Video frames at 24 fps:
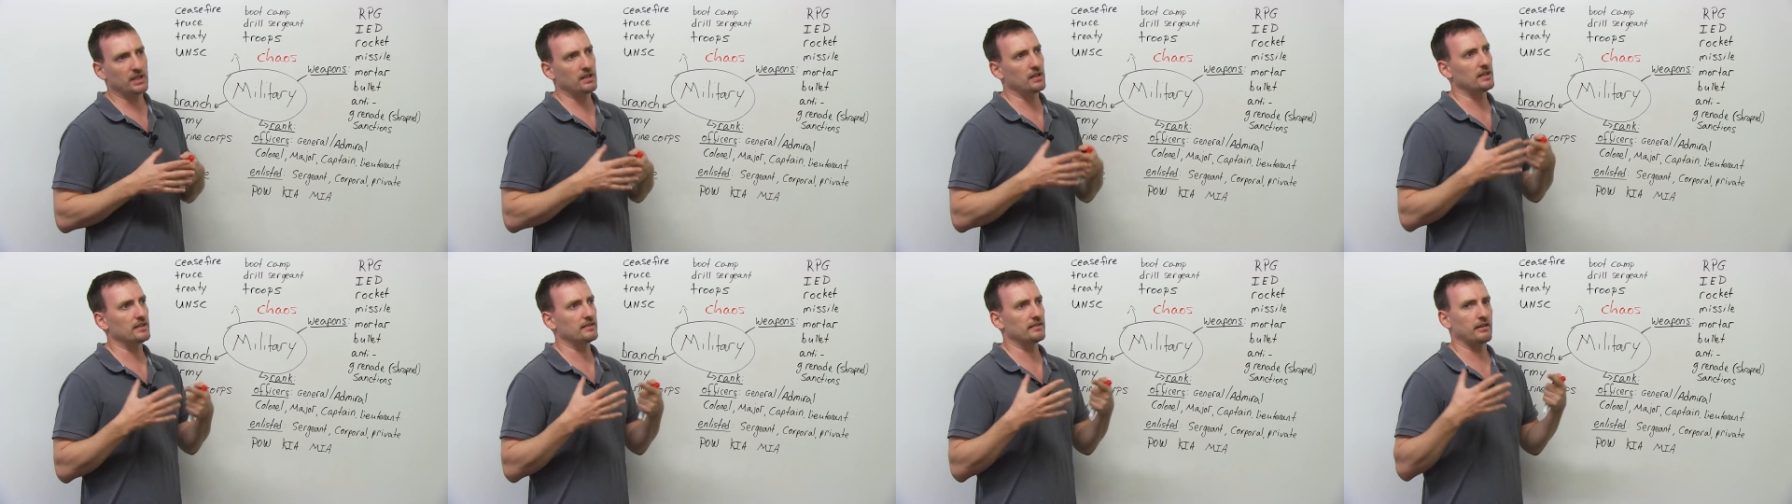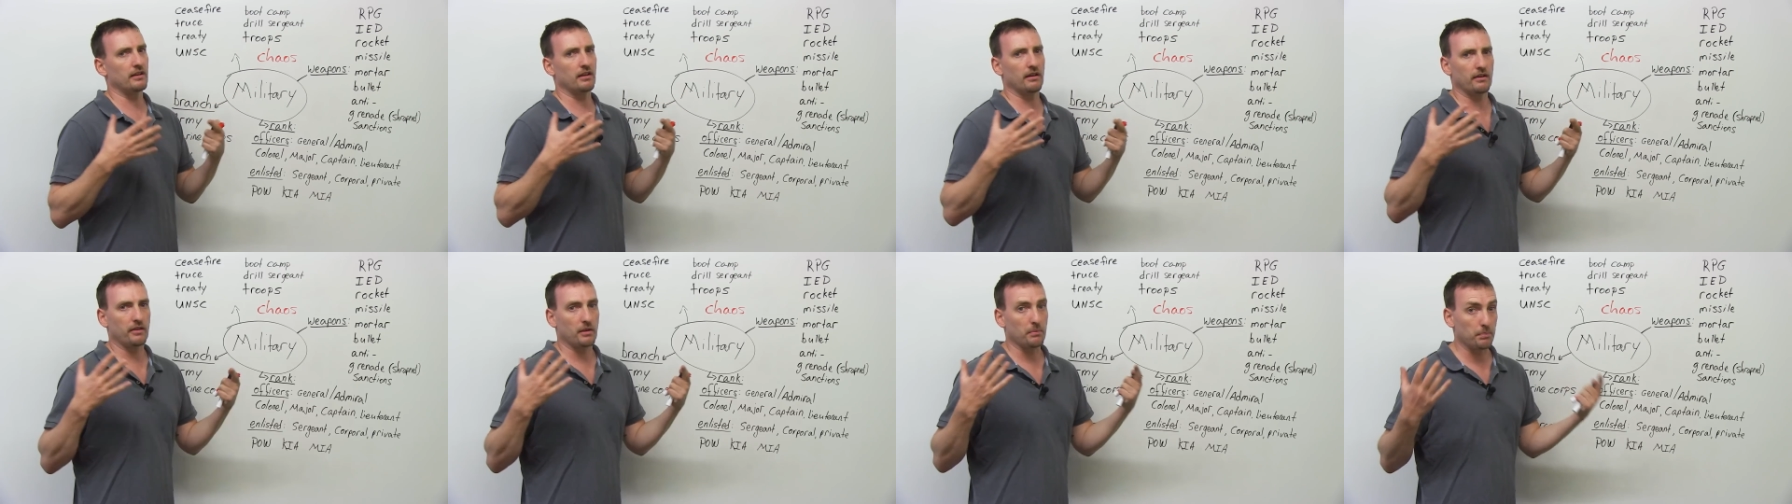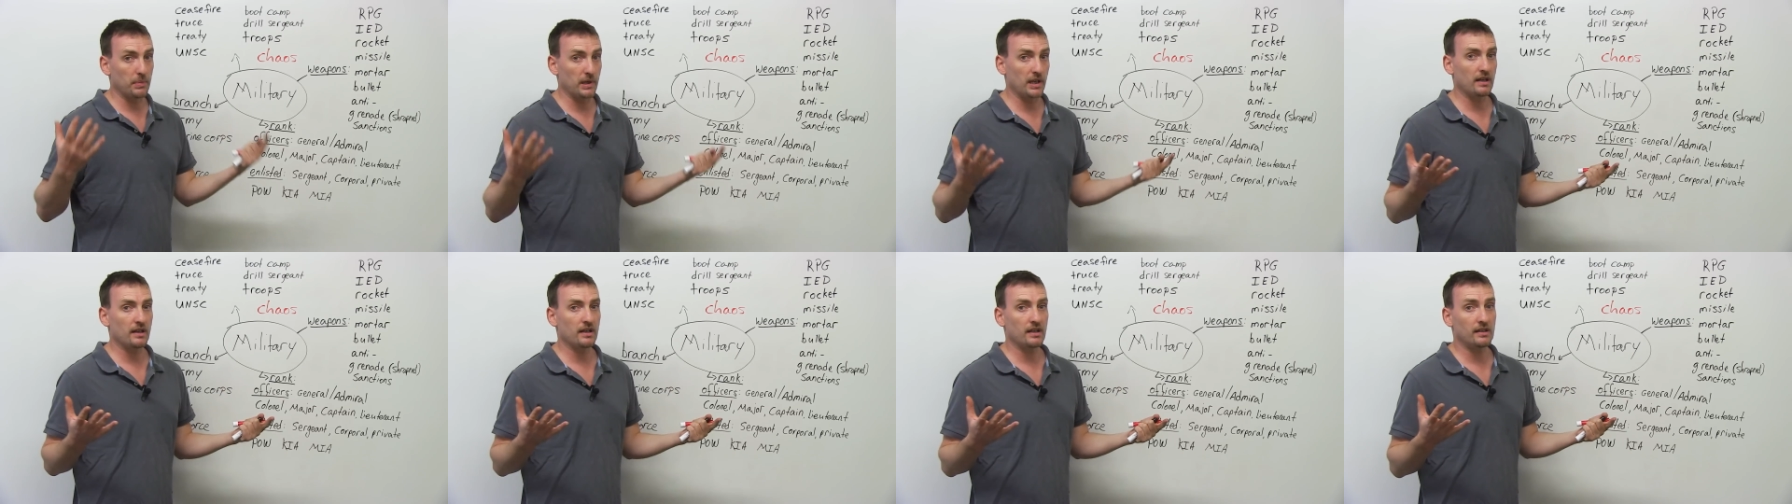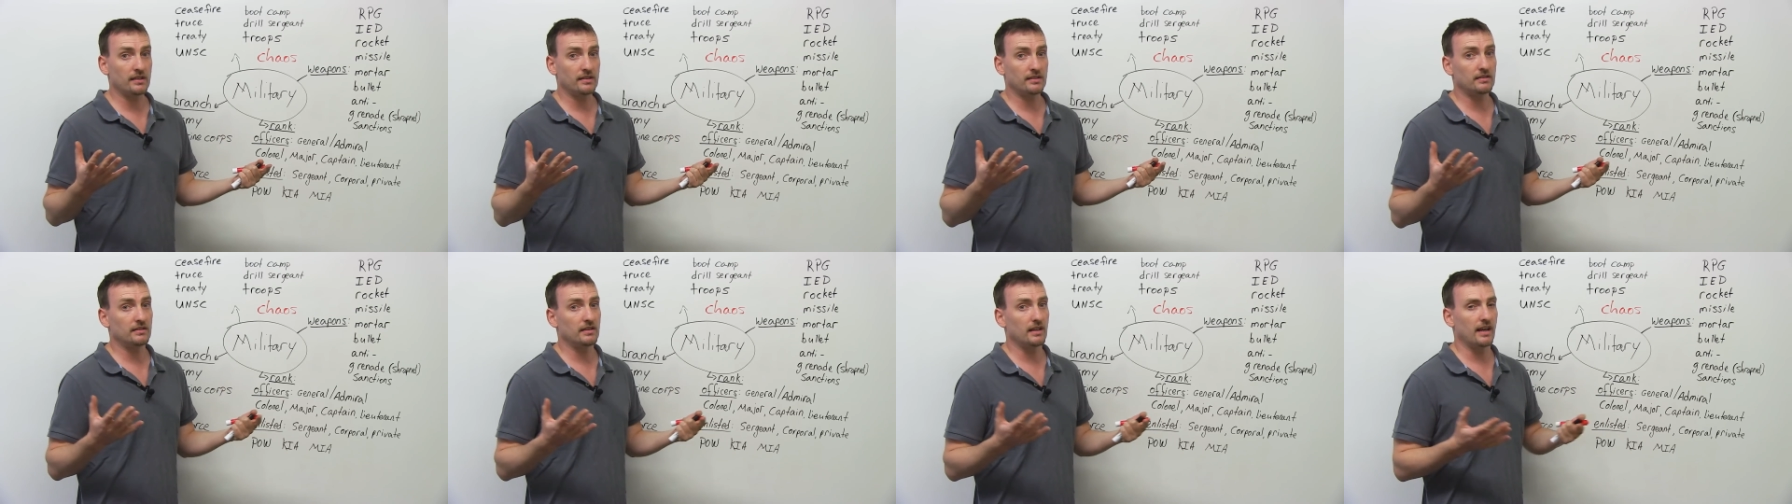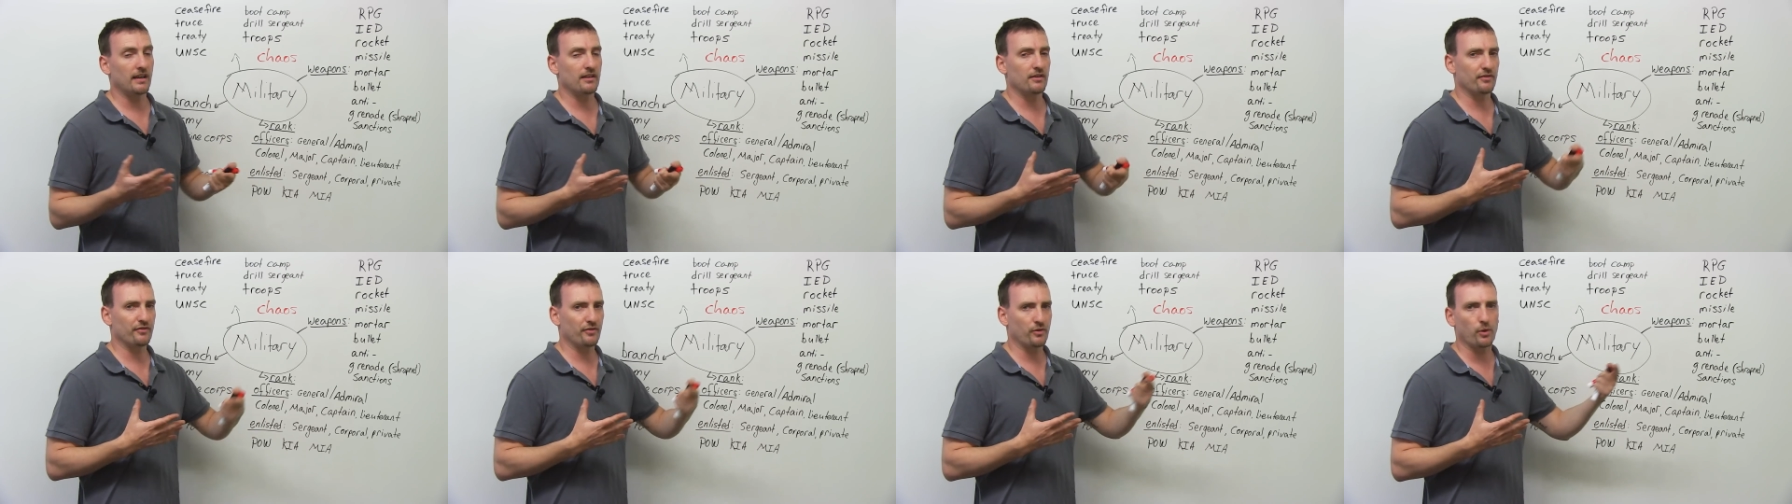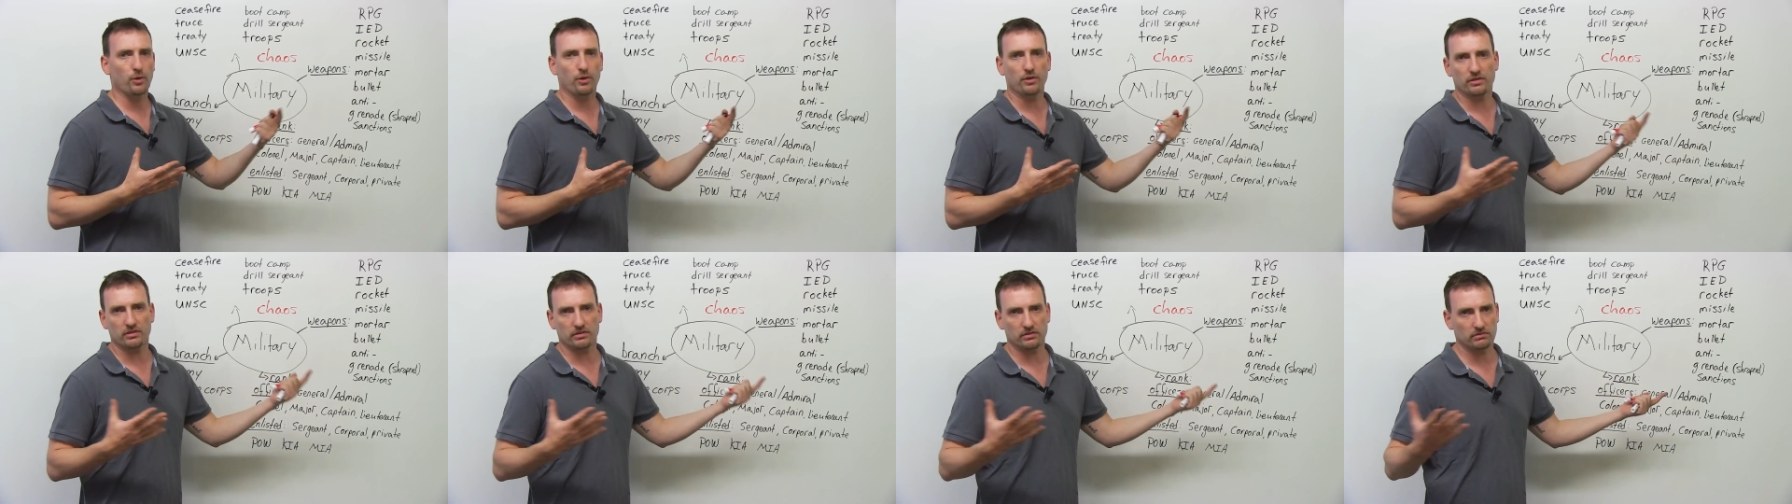because they're the biggest and, of
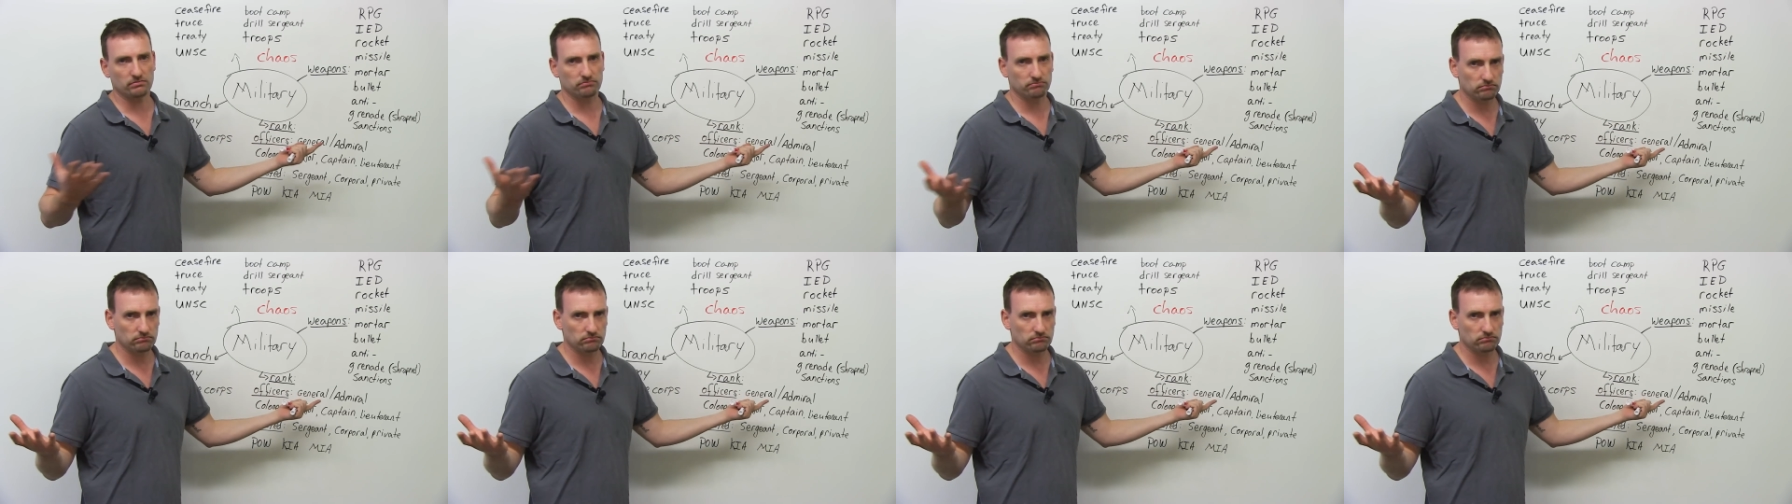course,